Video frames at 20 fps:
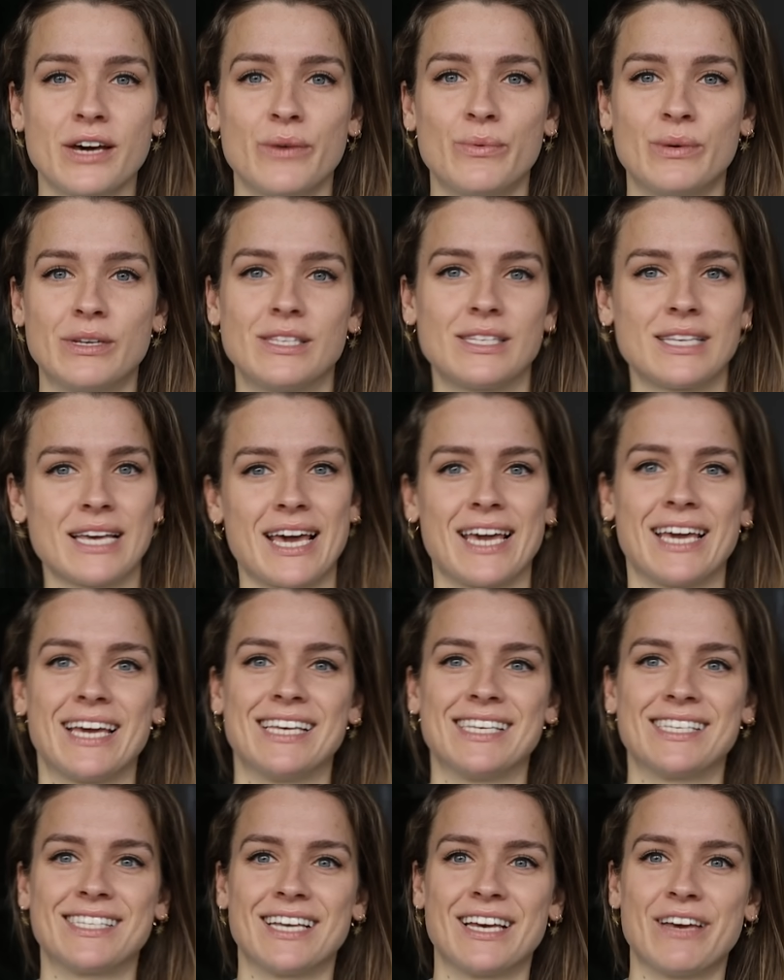that I would say
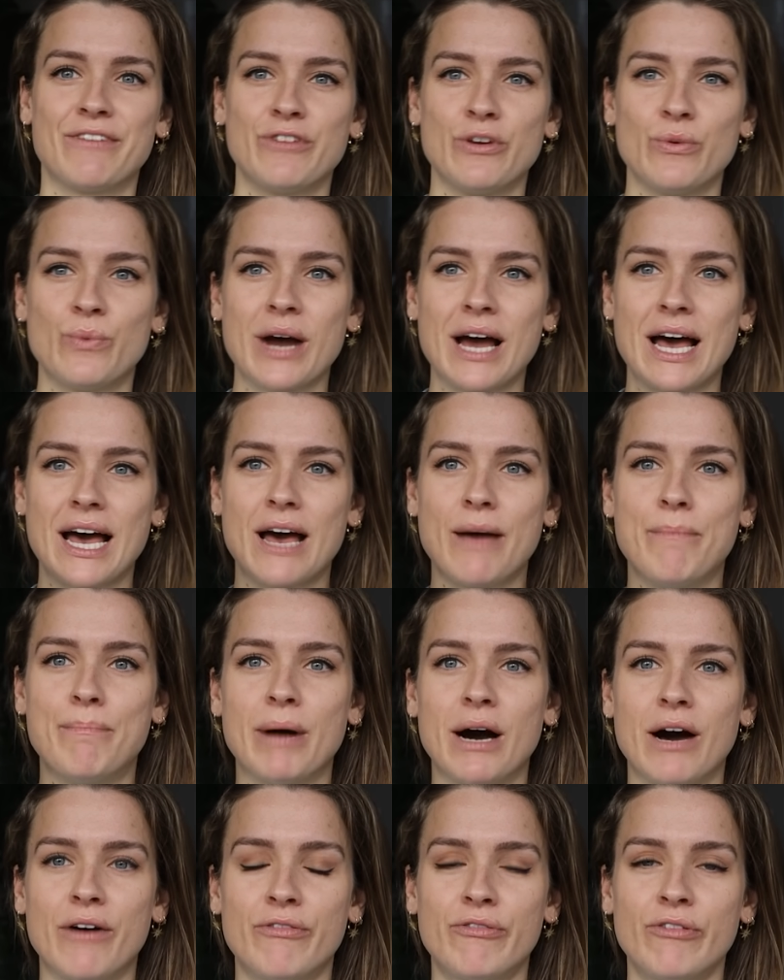is that if you wear a
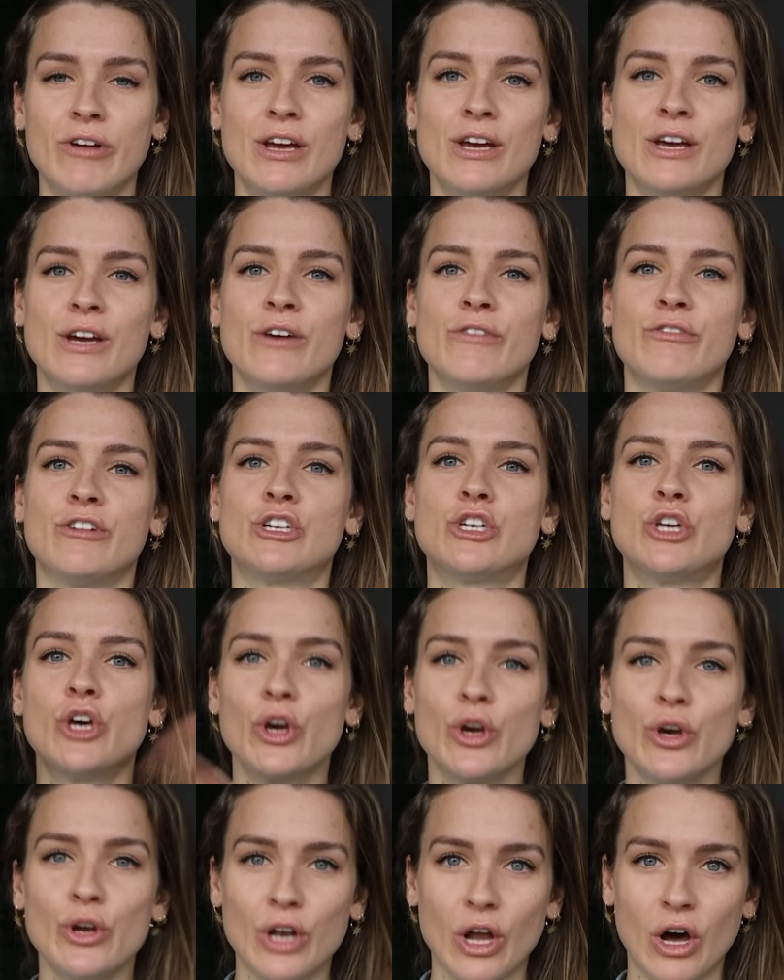buff for
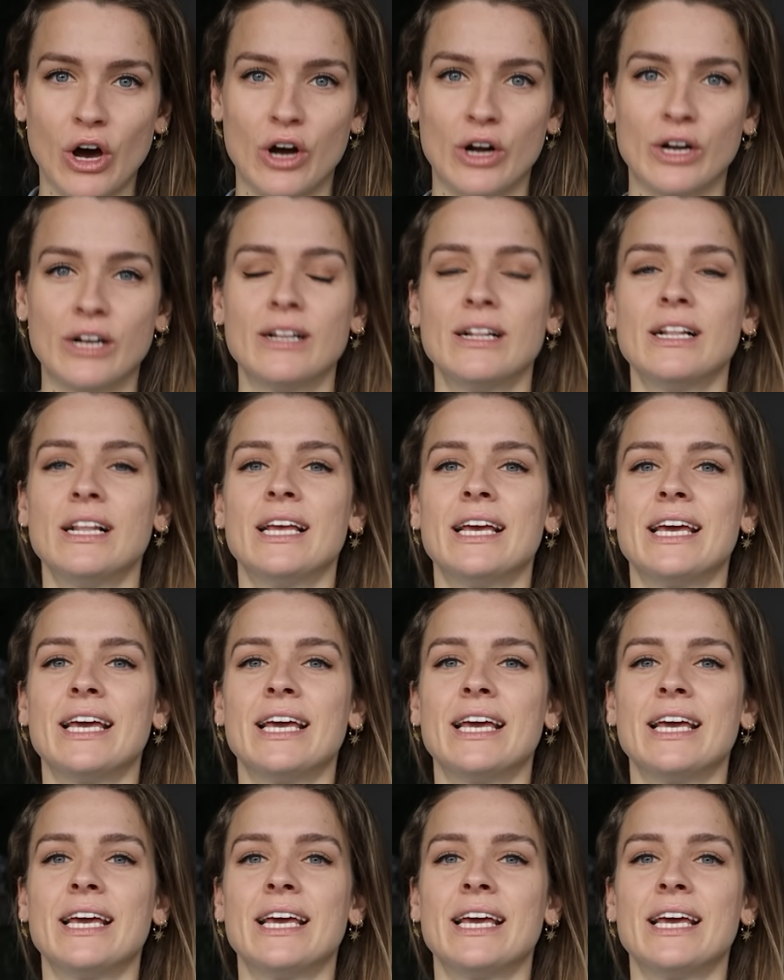too long,